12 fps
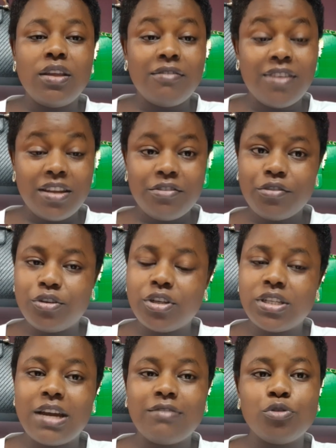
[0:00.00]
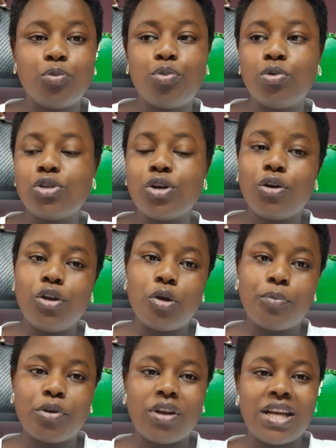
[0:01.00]
even if you don't have to put all
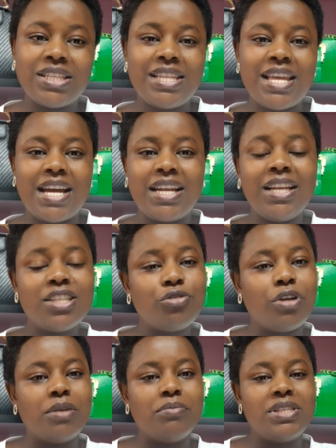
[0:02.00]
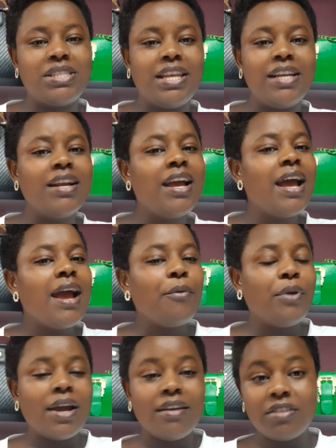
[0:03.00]
your products there. At least you can be saying
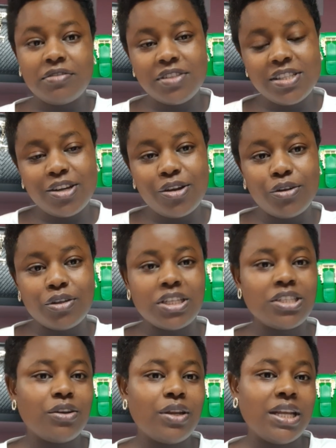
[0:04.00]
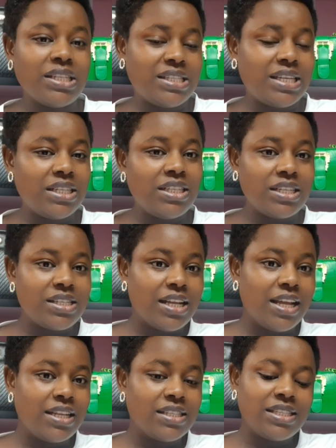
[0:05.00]
we have a physical location at such
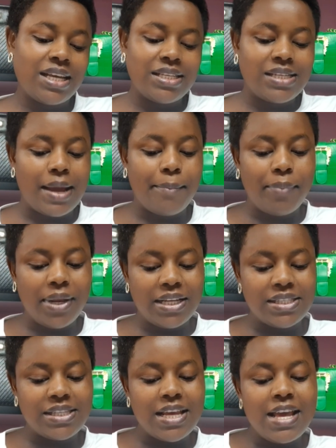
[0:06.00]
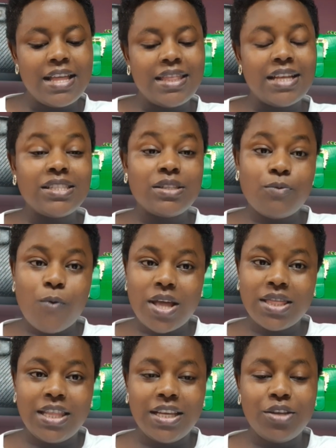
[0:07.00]
a place. That's
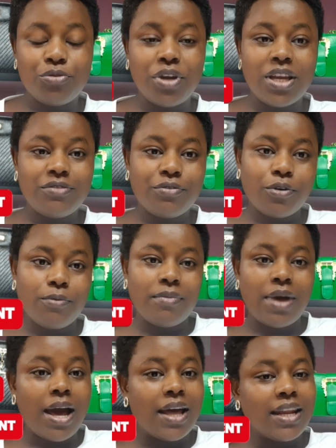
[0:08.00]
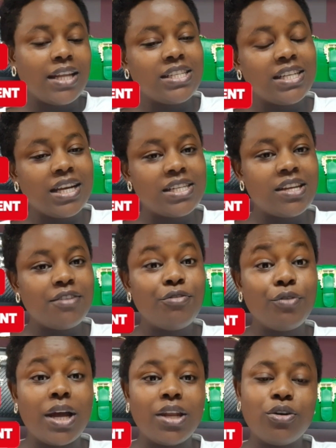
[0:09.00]
one thing you get from renting a
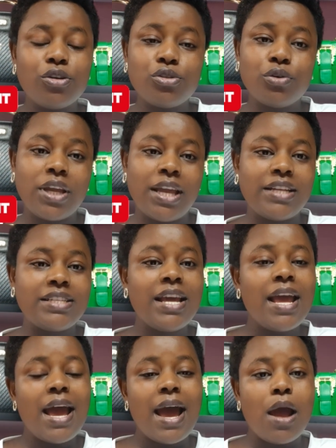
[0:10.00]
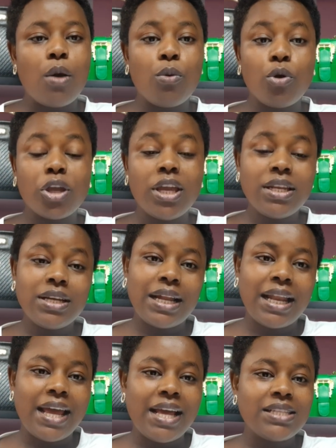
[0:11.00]
shelf. You can also get walk-in
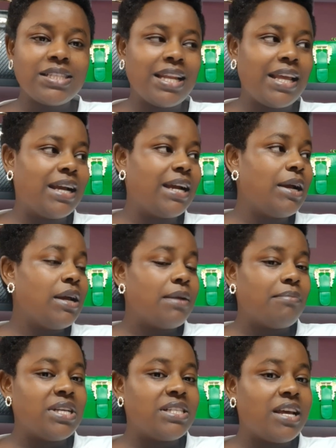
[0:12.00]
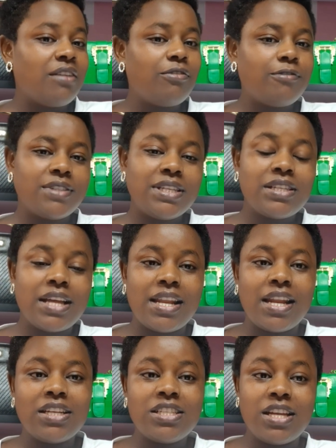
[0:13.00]
clients. Like myself, since I
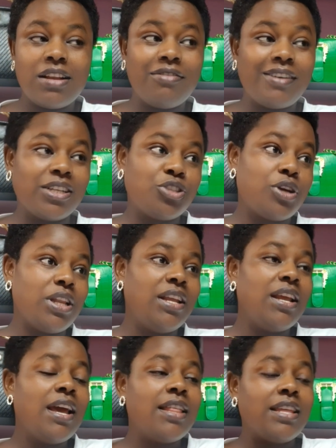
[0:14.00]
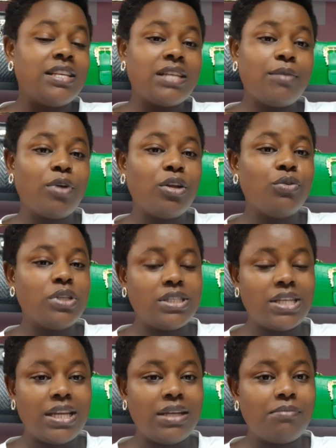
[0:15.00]
rent shelf, actually there's someone who is
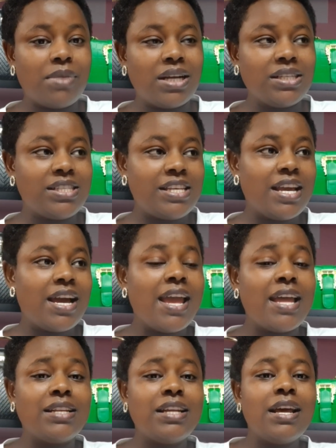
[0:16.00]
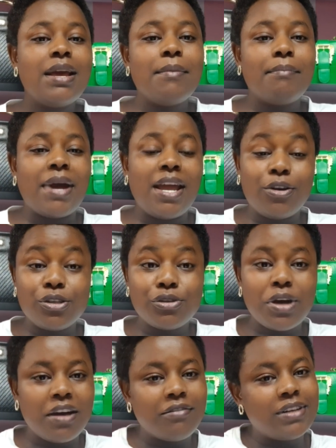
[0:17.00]
selling bags here, and I
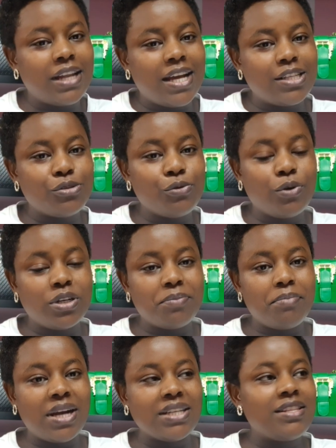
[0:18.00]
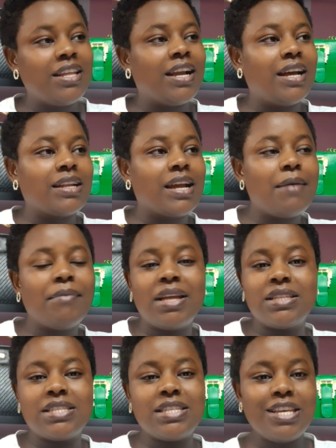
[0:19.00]
also have clients who want bags. They can come
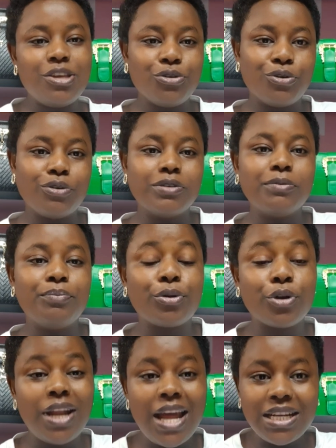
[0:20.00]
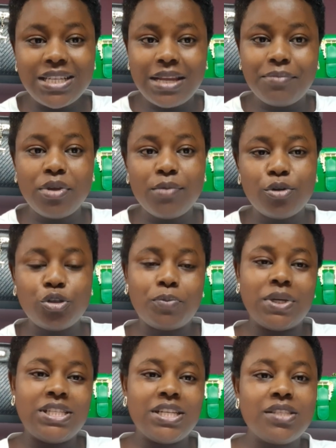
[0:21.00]
and see your product and be able to
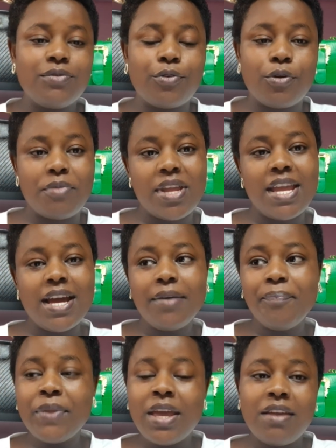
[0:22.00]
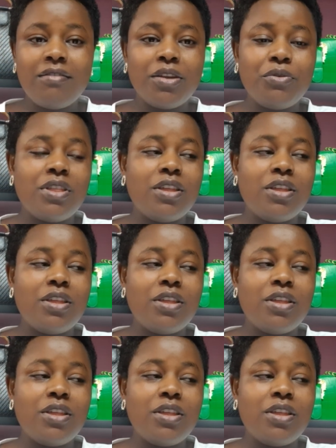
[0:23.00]
purchase from here, even